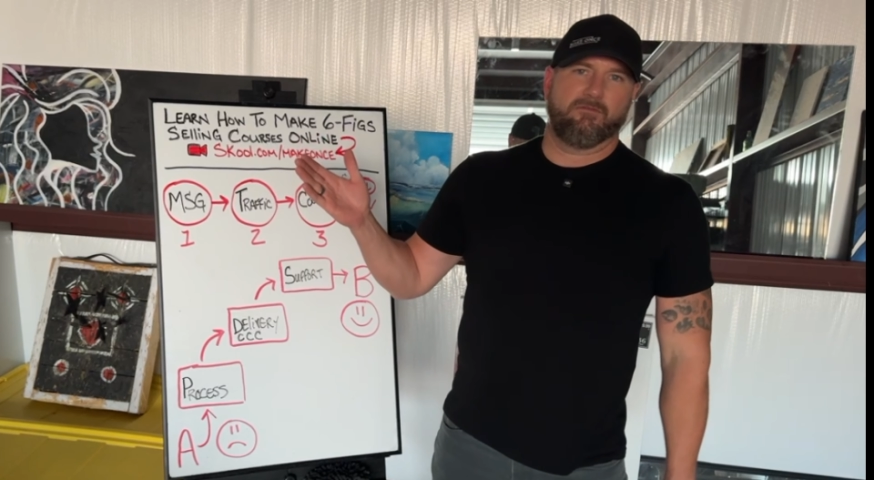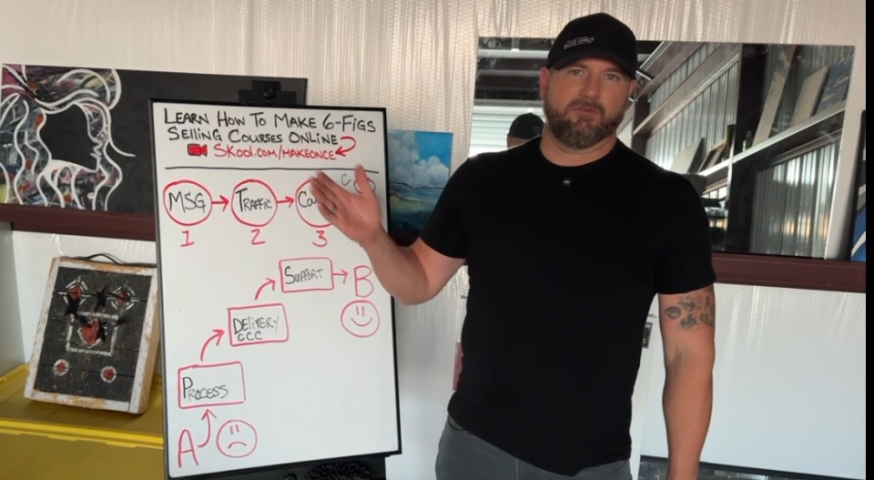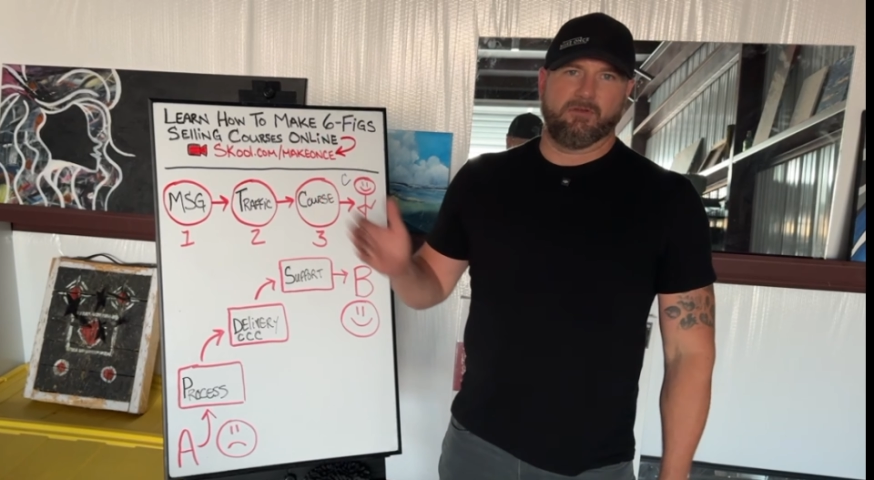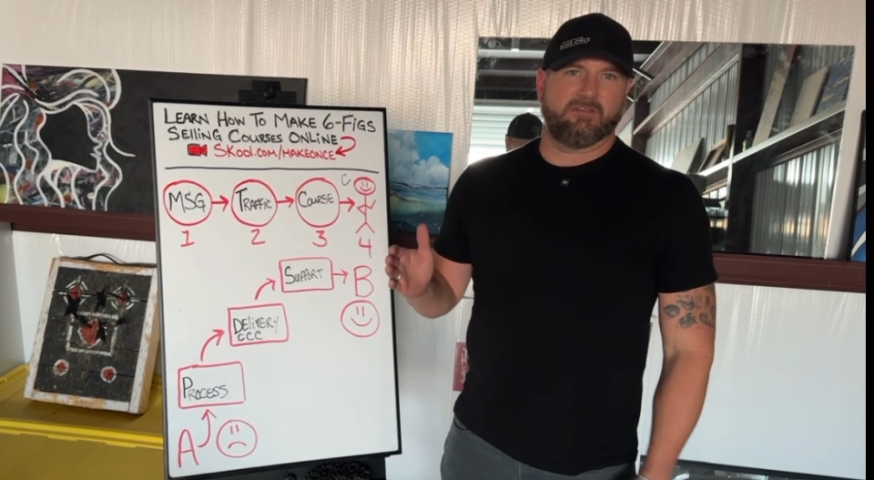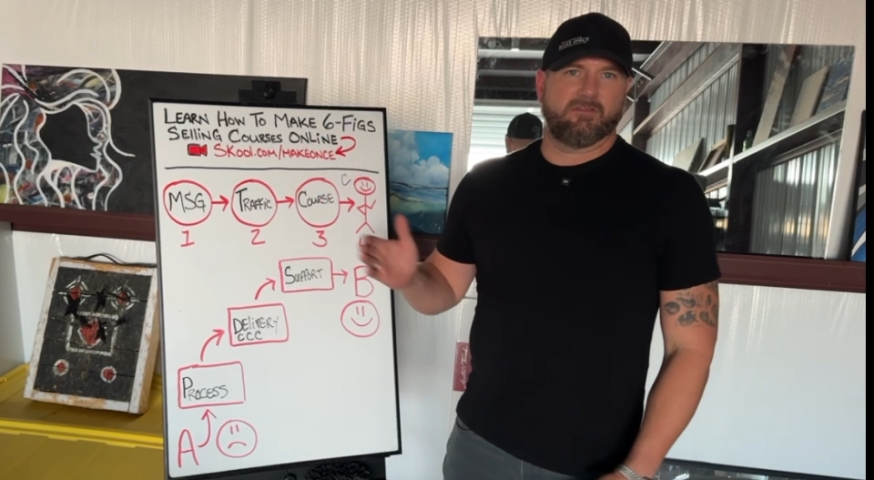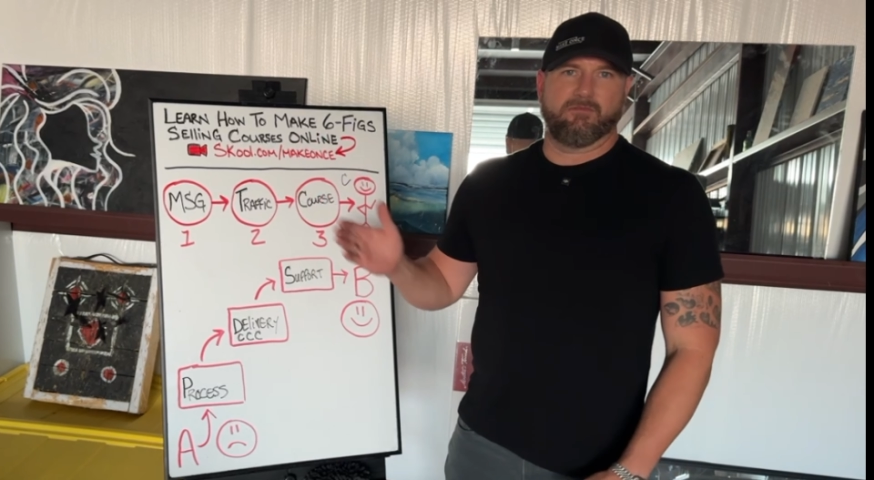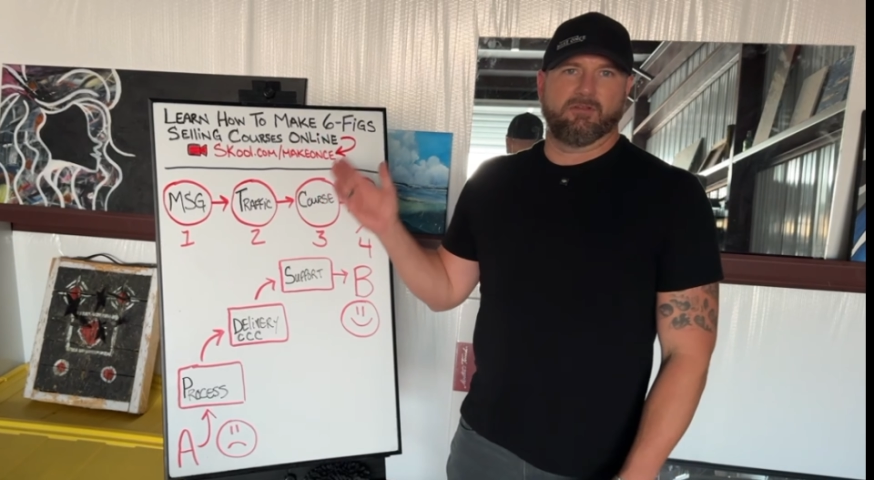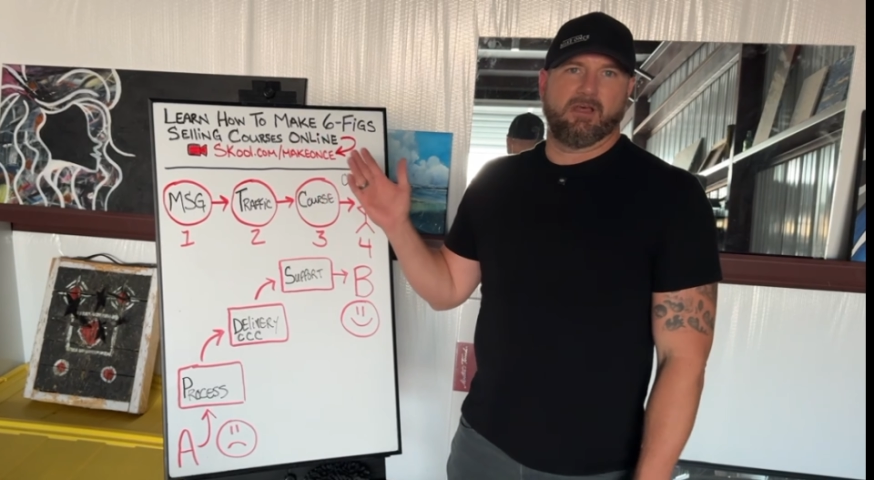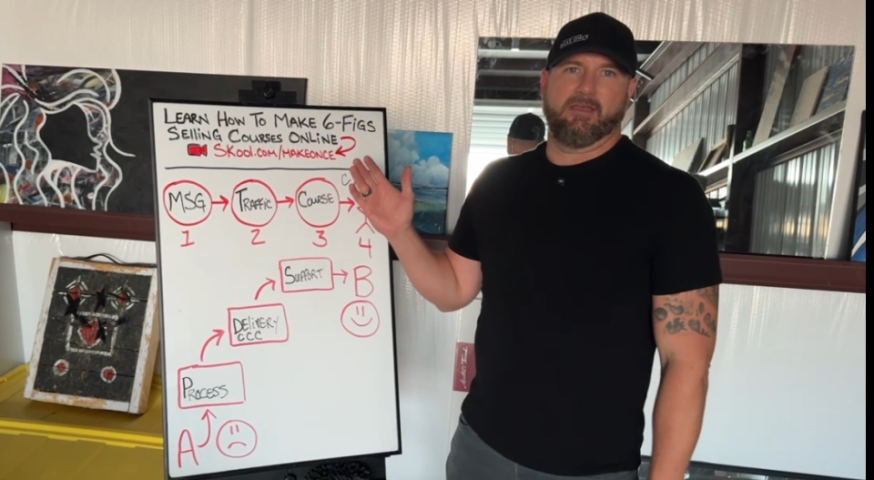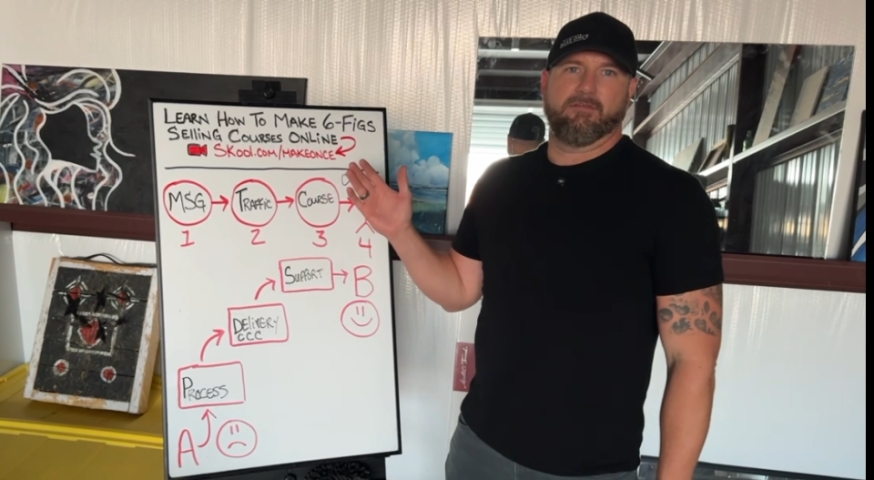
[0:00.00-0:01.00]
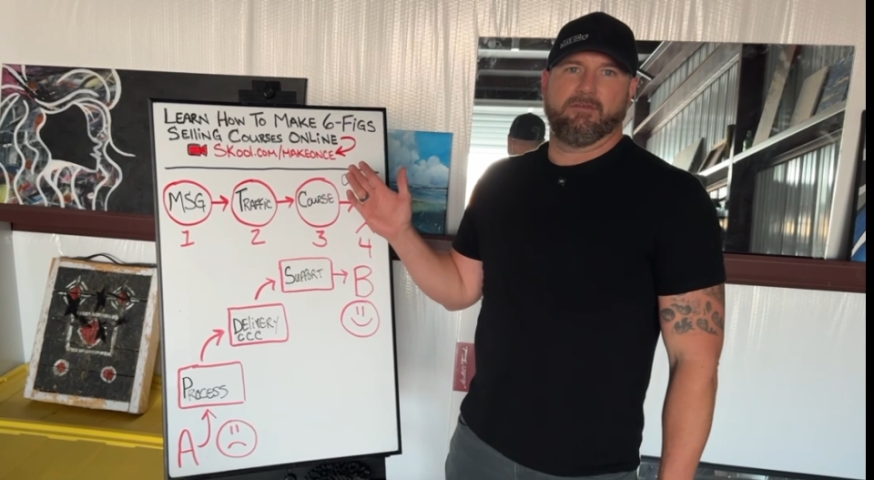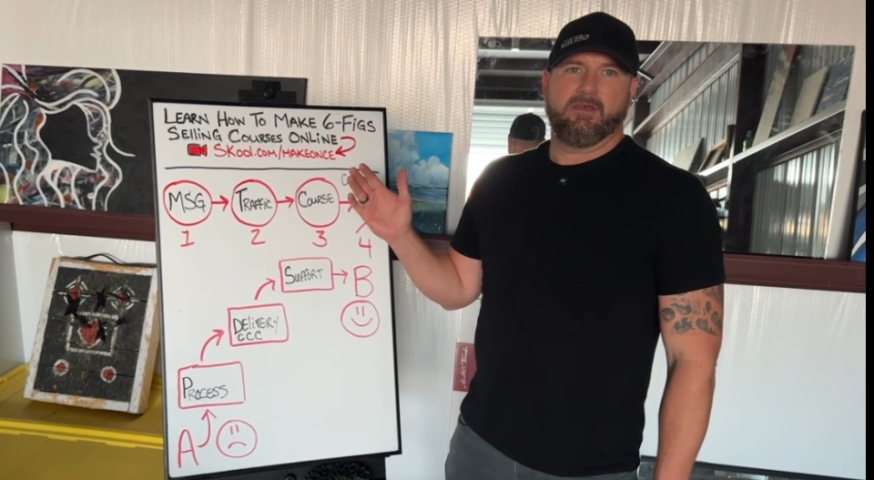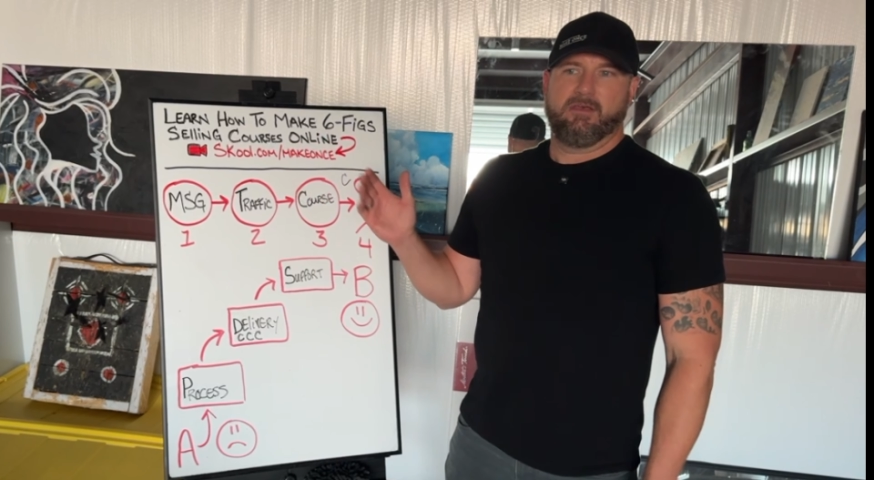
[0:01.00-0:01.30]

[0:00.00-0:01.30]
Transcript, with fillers: for the rest of your life,